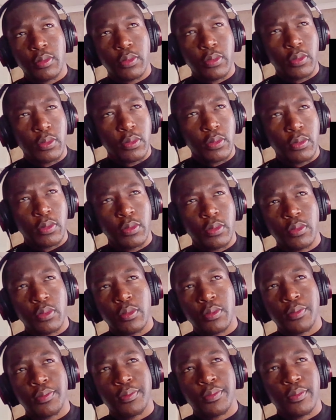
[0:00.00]
can get
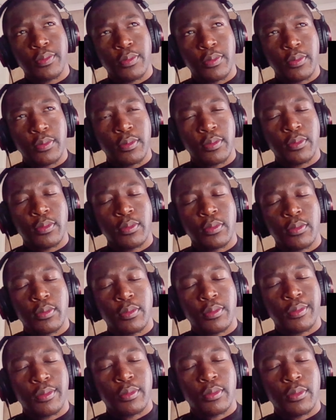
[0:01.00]

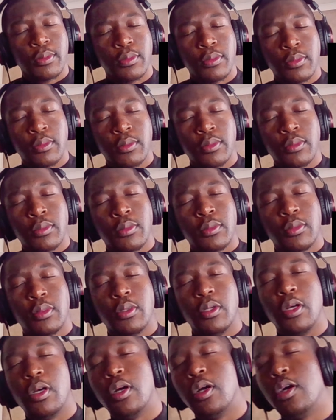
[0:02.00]
these
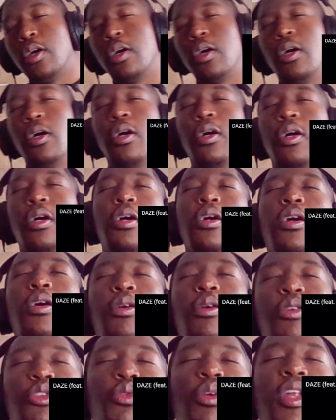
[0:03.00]
days. I
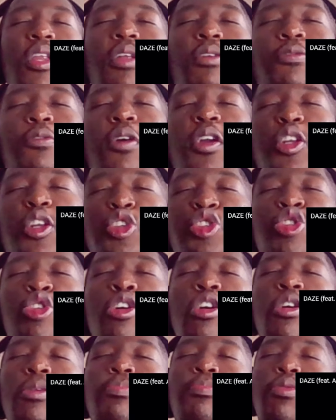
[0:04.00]
was waiting for a
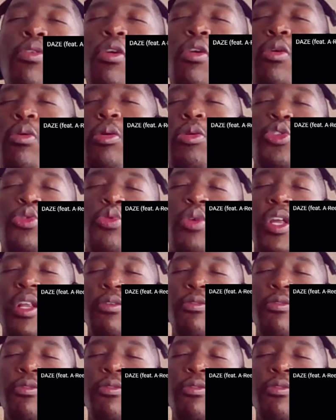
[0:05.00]
drop, bro. I was waiting